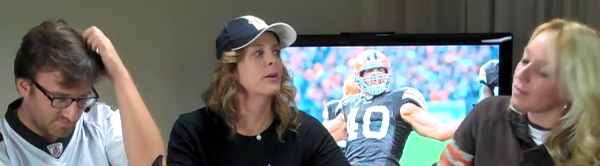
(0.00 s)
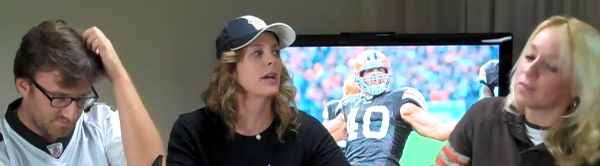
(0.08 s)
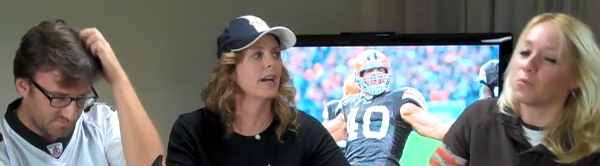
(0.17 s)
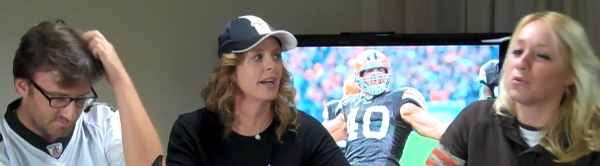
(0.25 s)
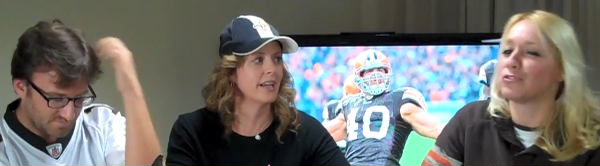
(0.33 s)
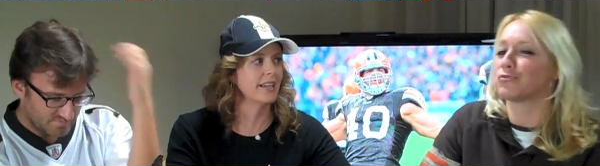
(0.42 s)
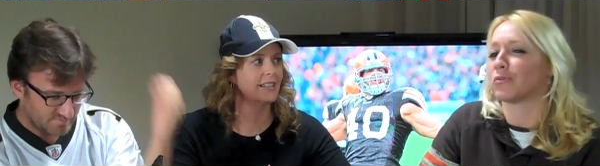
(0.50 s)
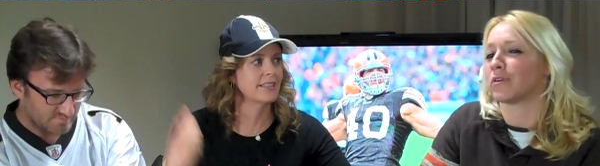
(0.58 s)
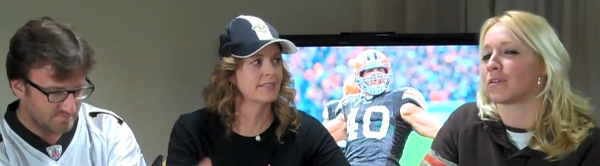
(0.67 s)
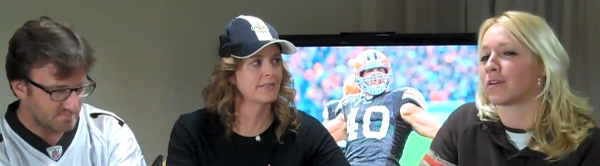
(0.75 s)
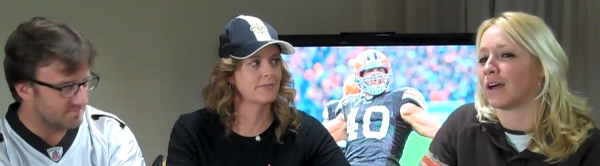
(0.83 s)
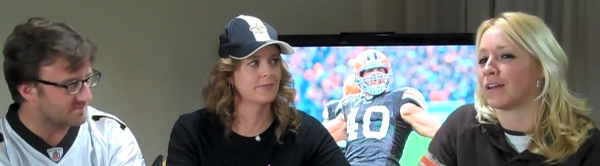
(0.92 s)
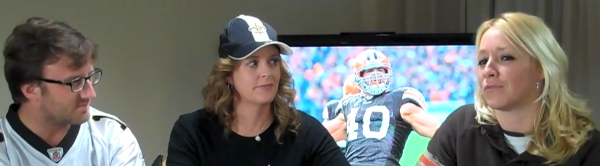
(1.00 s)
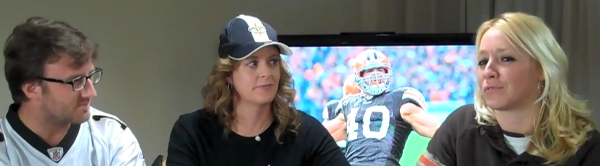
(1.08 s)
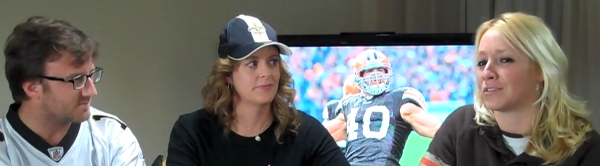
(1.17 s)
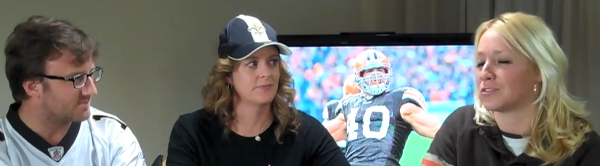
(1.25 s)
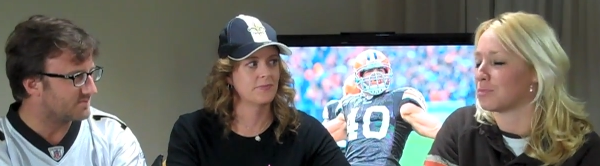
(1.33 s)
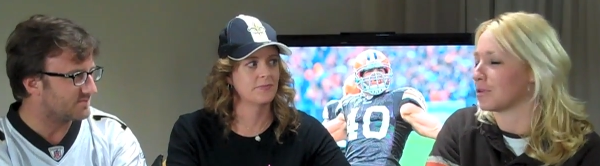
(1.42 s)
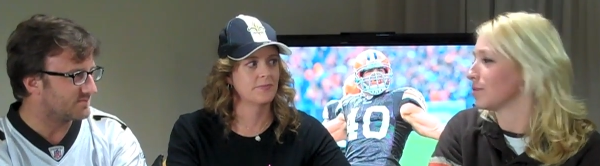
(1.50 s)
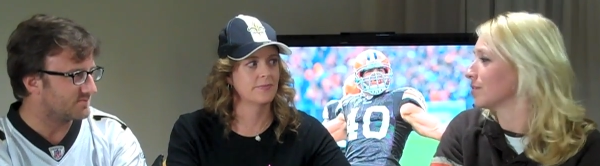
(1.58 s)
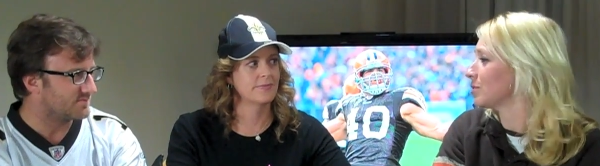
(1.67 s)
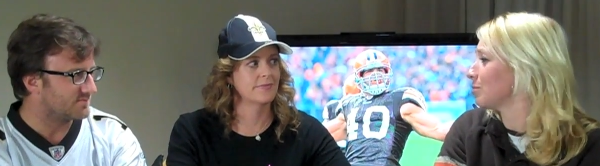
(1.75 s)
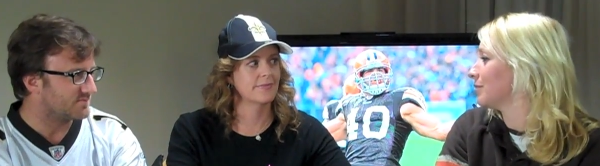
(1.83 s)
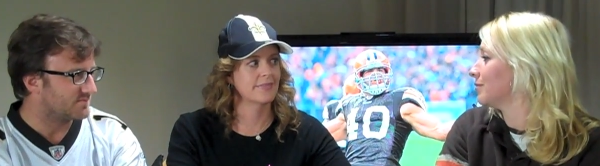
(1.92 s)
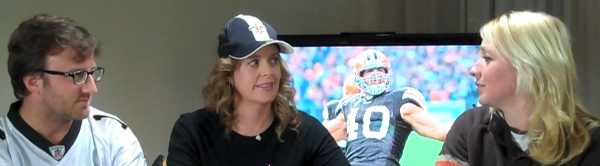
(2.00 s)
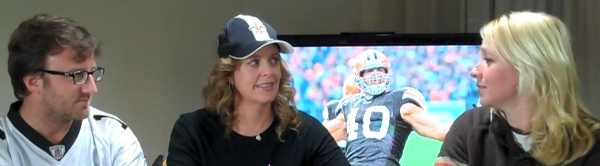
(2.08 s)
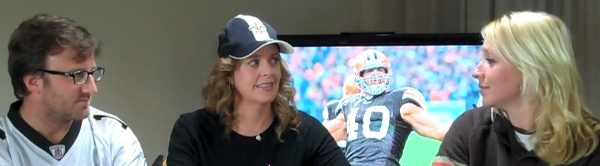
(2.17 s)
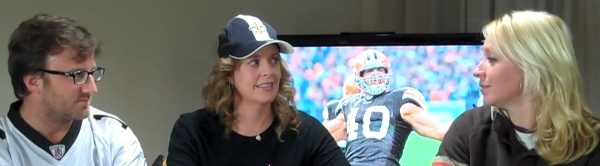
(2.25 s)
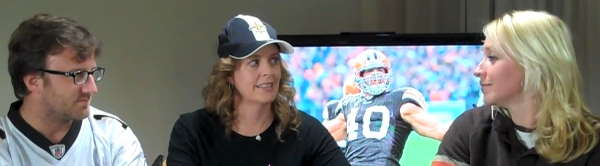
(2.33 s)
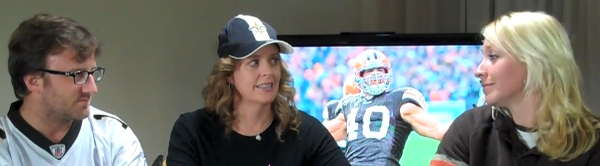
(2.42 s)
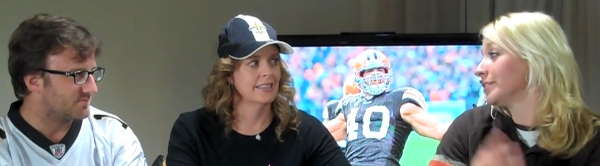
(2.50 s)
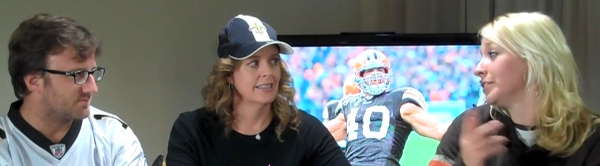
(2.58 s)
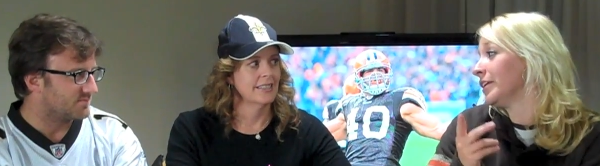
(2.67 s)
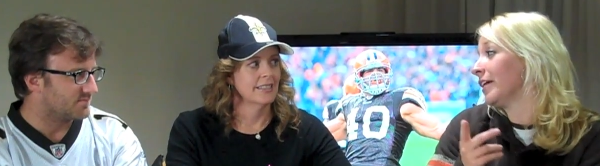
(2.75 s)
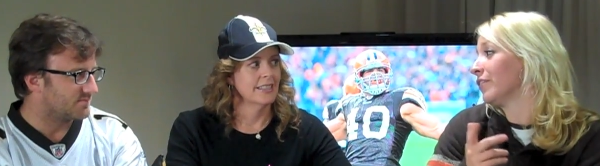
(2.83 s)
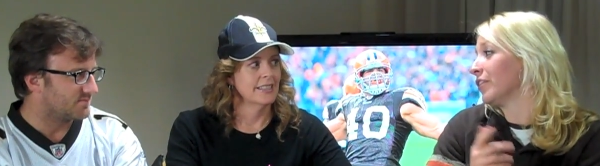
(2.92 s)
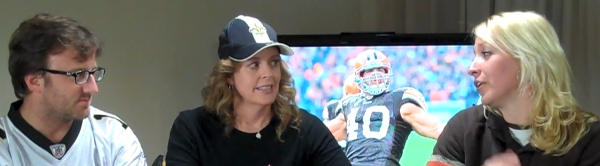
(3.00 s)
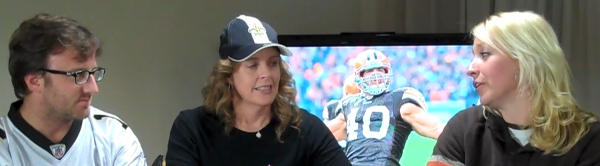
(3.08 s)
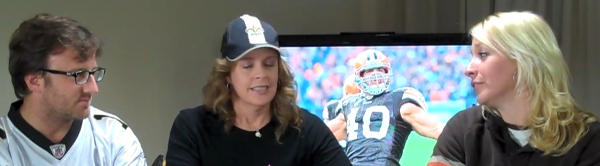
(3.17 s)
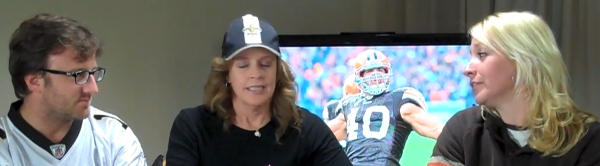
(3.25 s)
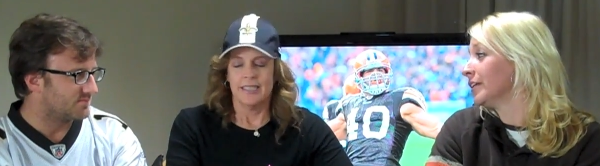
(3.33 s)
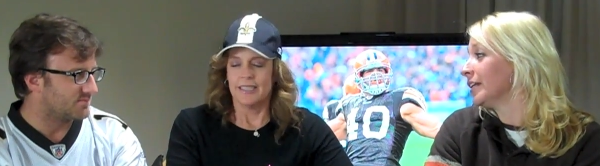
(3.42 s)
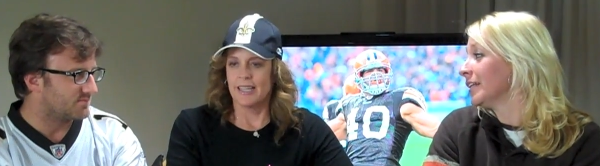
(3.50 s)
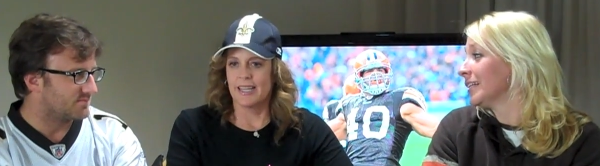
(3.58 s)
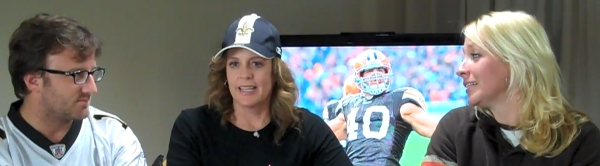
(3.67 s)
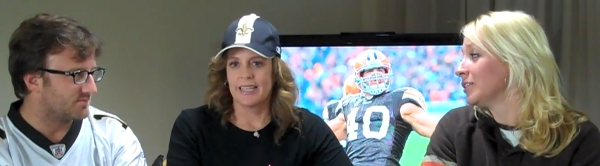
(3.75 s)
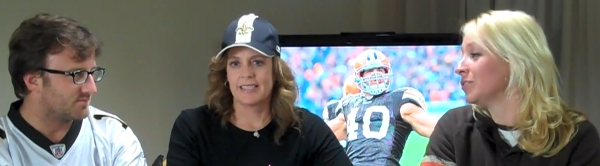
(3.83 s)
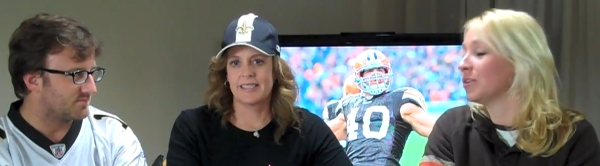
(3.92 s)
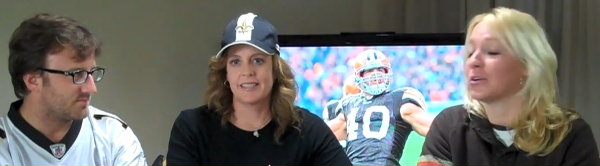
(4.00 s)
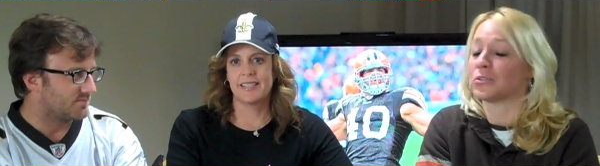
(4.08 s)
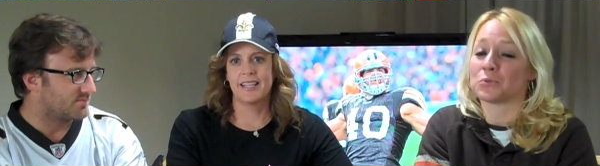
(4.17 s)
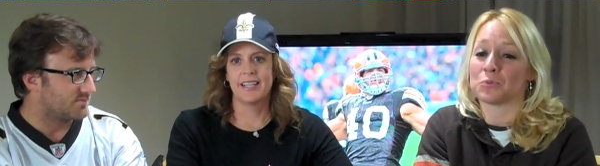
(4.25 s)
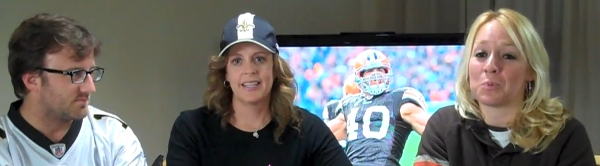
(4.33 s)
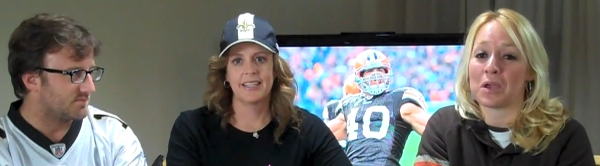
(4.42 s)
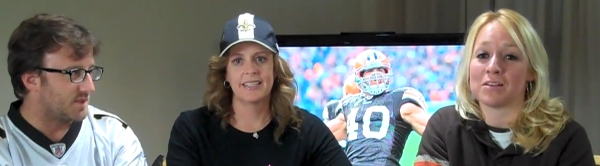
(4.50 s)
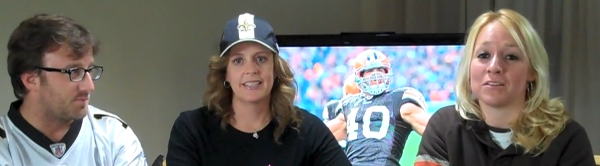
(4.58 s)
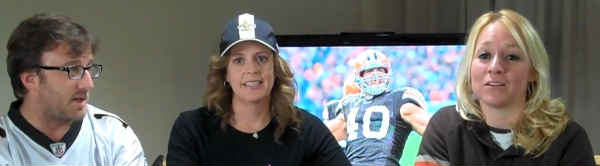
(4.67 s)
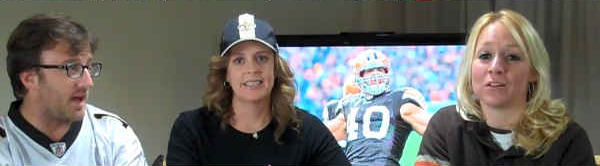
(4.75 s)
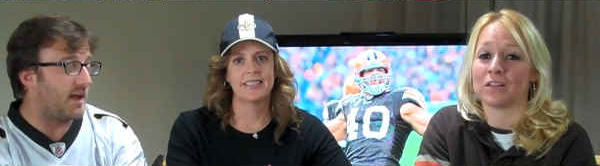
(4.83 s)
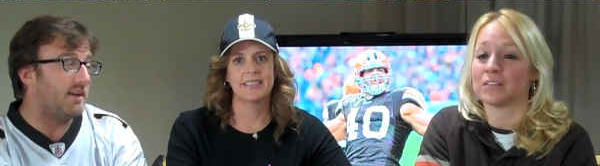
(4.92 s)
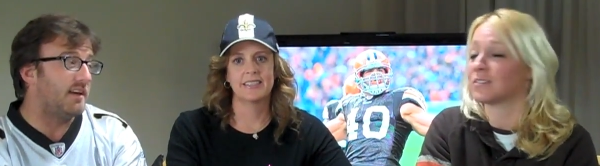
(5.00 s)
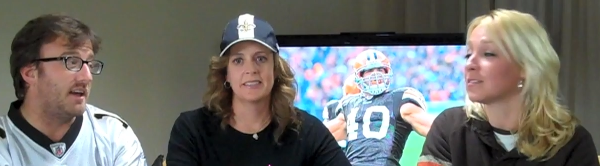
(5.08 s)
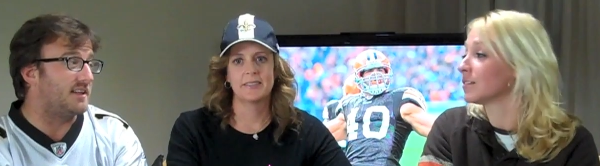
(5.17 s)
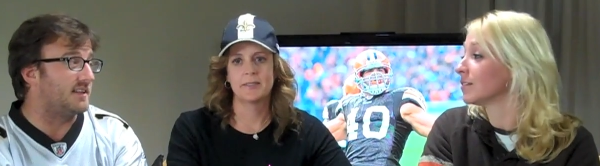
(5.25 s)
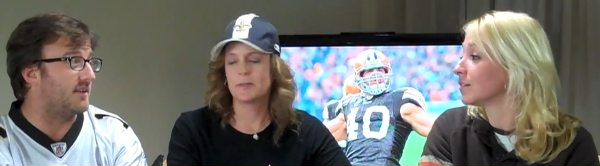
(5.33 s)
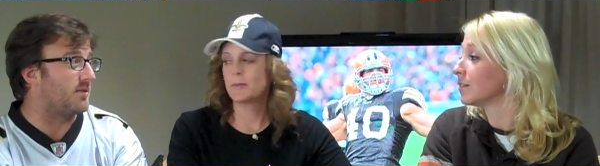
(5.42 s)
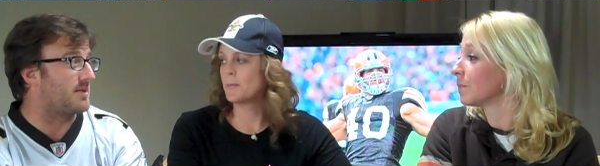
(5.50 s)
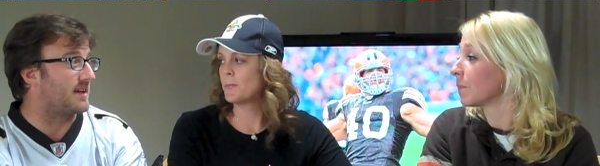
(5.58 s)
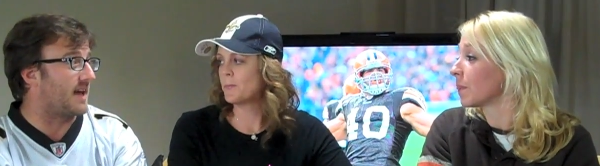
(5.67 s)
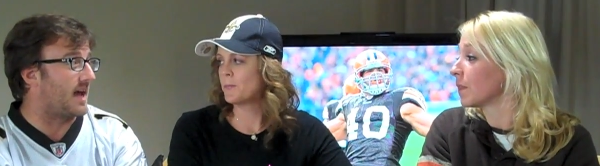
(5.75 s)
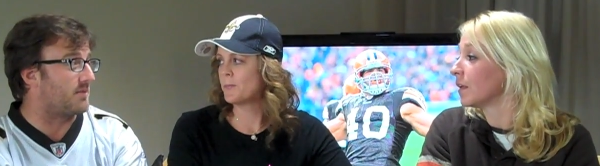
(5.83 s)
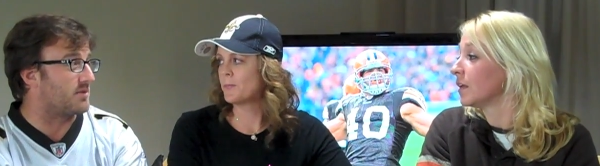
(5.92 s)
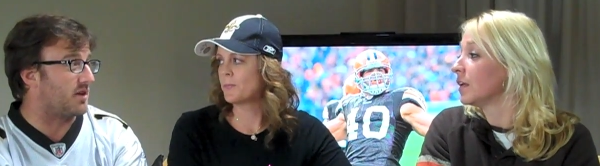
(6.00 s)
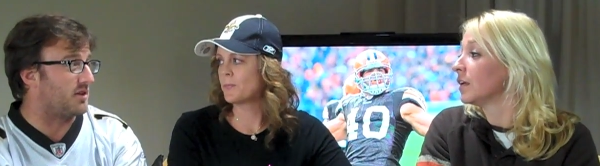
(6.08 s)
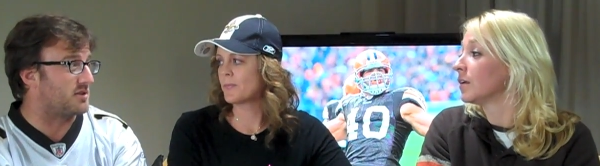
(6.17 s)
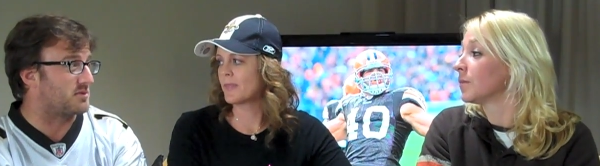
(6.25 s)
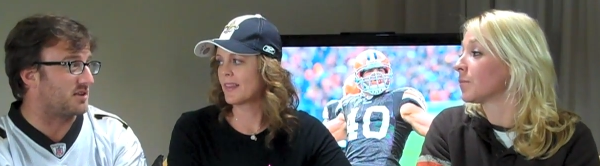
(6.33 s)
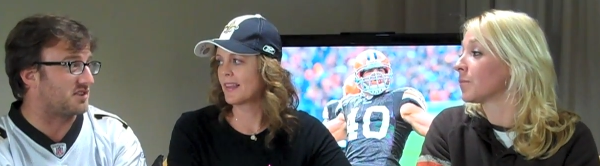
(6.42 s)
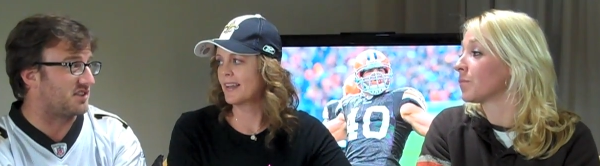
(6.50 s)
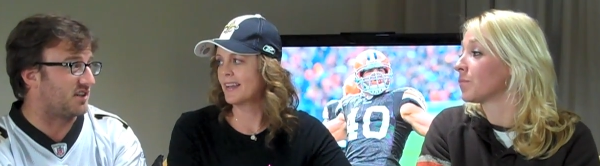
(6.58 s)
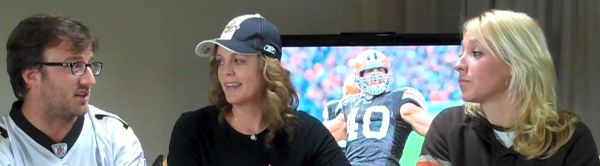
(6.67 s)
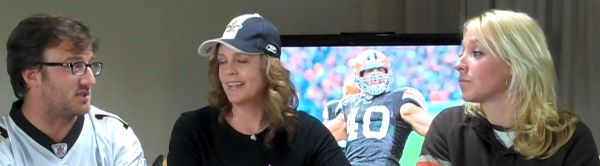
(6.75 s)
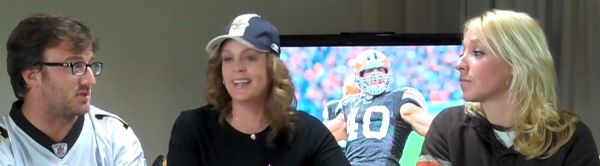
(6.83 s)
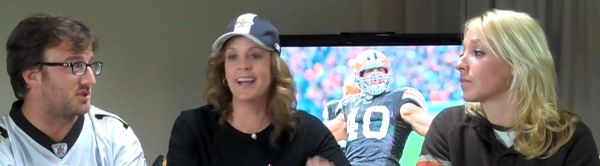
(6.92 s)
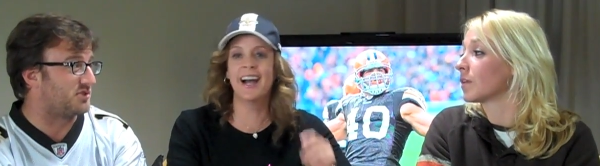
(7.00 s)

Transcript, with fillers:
Speaker 1: okay. which were kind of conspicuous, but you never know. Yikes. Who knows with Peyton But uh, Lewis? he
Speaker 2: did have a big game with all those rushing yards.